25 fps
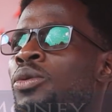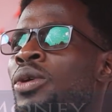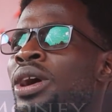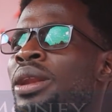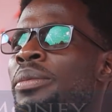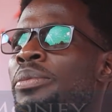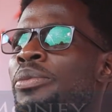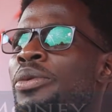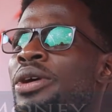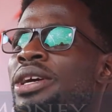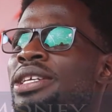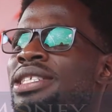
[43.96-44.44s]

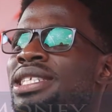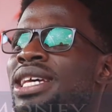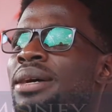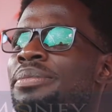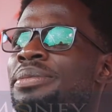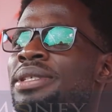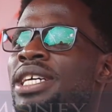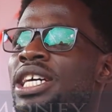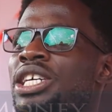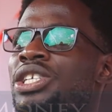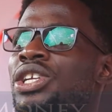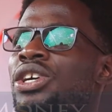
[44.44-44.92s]
what brings
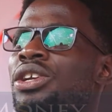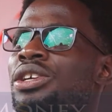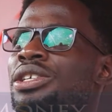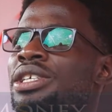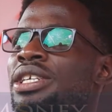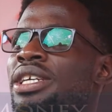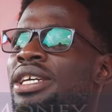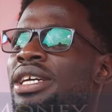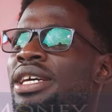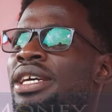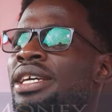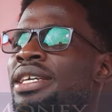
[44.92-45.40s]
up
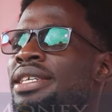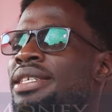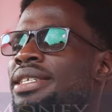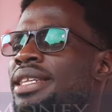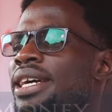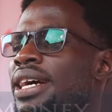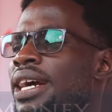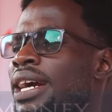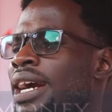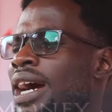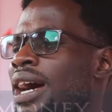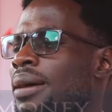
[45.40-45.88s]
technology
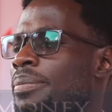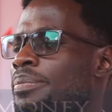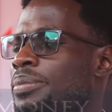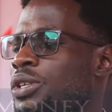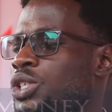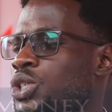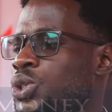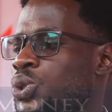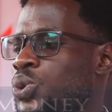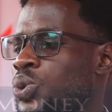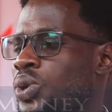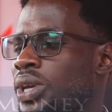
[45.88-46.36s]
is the
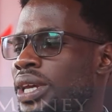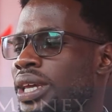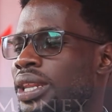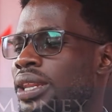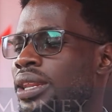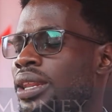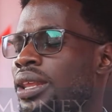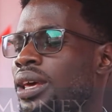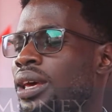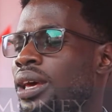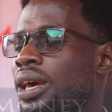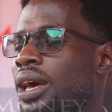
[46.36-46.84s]
gap
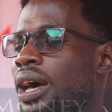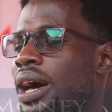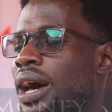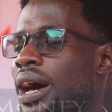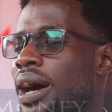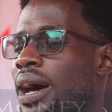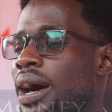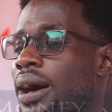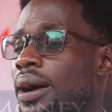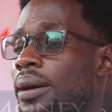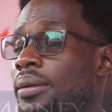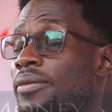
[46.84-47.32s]
between
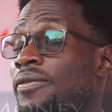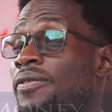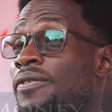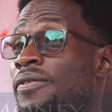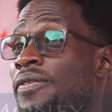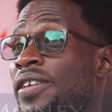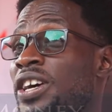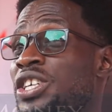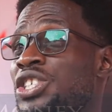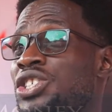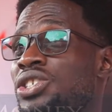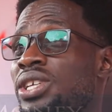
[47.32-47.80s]

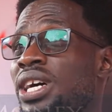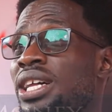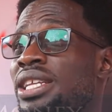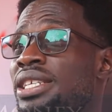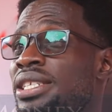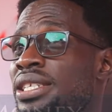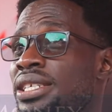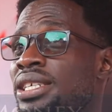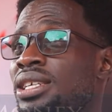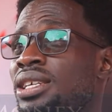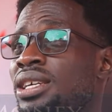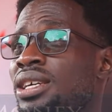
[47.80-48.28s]

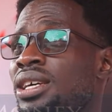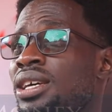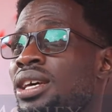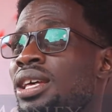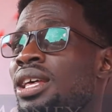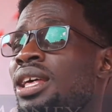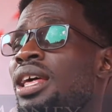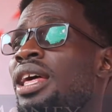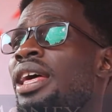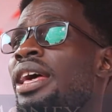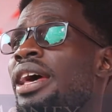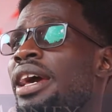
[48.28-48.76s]
functionality
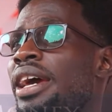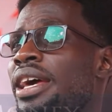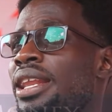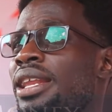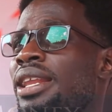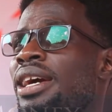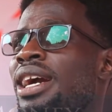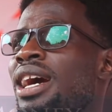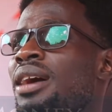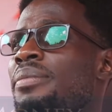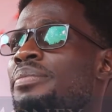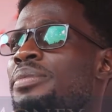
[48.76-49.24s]

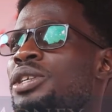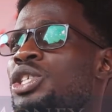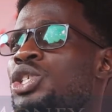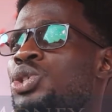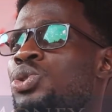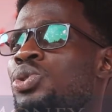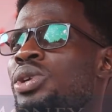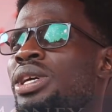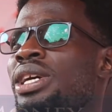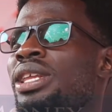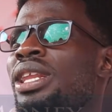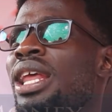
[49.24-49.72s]
and the gap
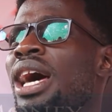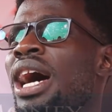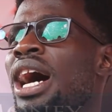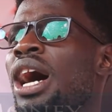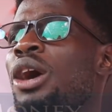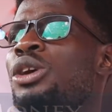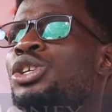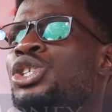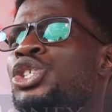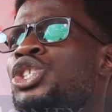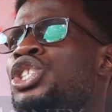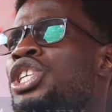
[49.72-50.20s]
between
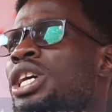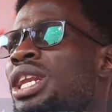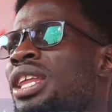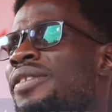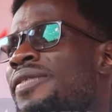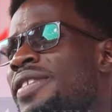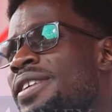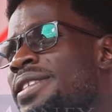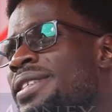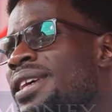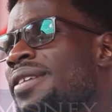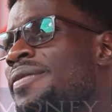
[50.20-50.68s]
how do you
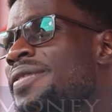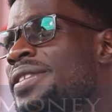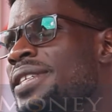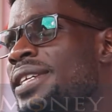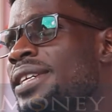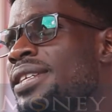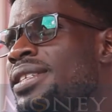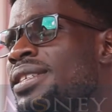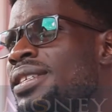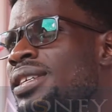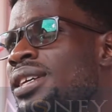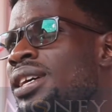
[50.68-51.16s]
deliver
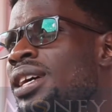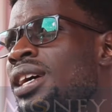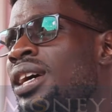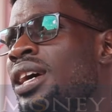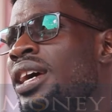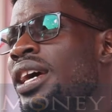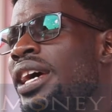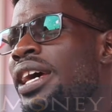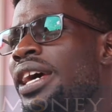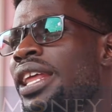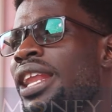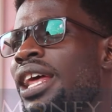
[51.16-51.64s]
services.
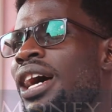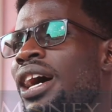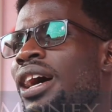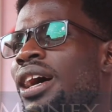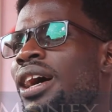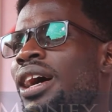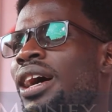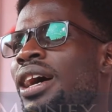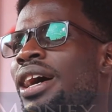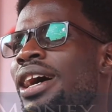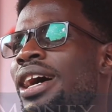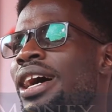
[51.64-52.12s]
And
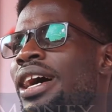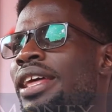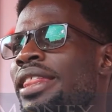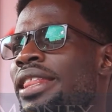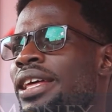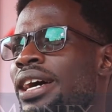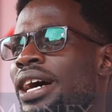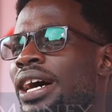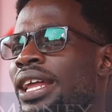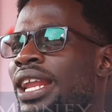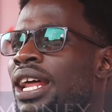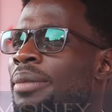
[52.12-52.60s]

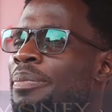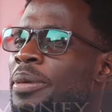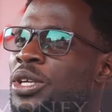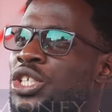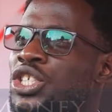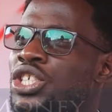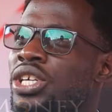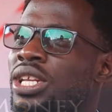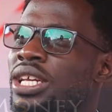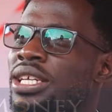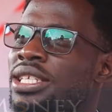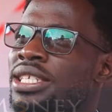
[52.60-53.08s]
at that
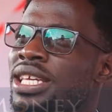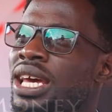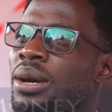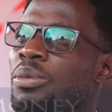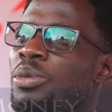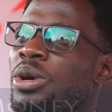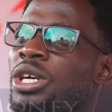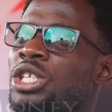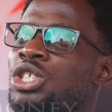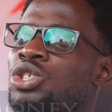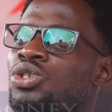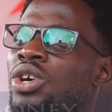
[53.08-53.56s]
particular
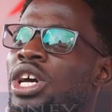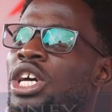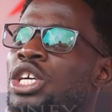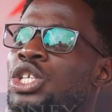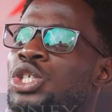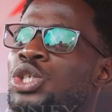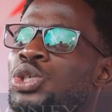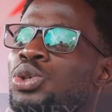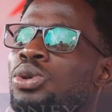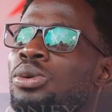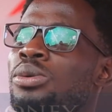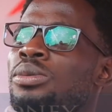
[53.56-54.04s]
time, we are
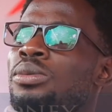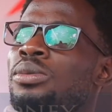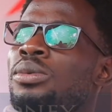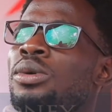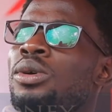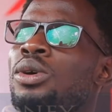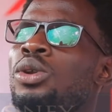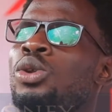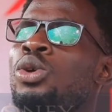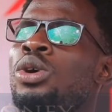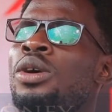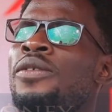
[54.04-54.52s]
trying to
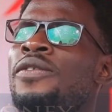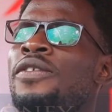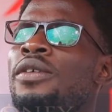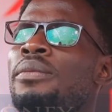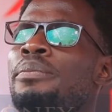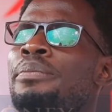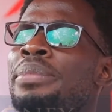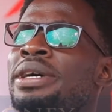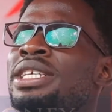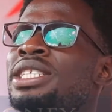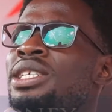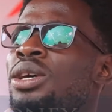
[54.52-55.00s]
look
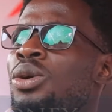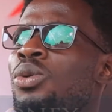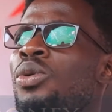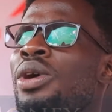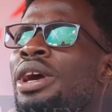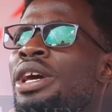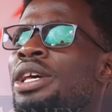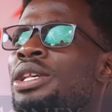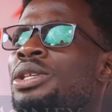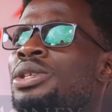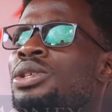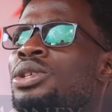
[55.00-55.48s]
for better
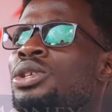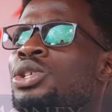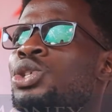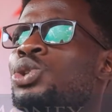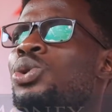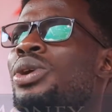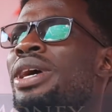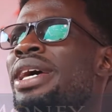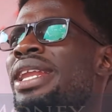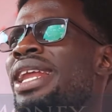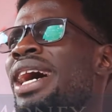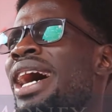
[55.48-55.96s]
ways
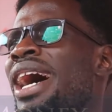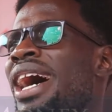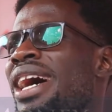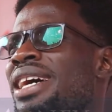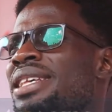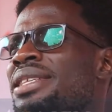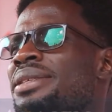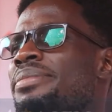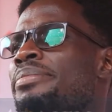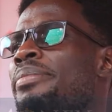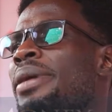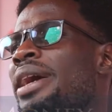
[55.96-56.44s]
to
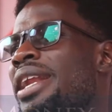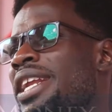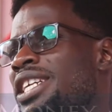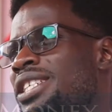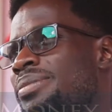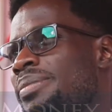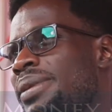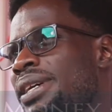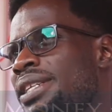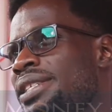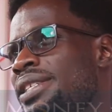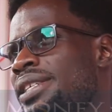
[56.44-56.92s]
enhance
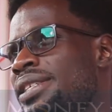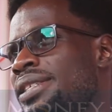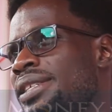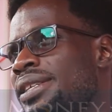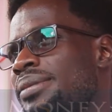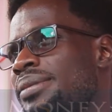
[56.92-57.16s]
management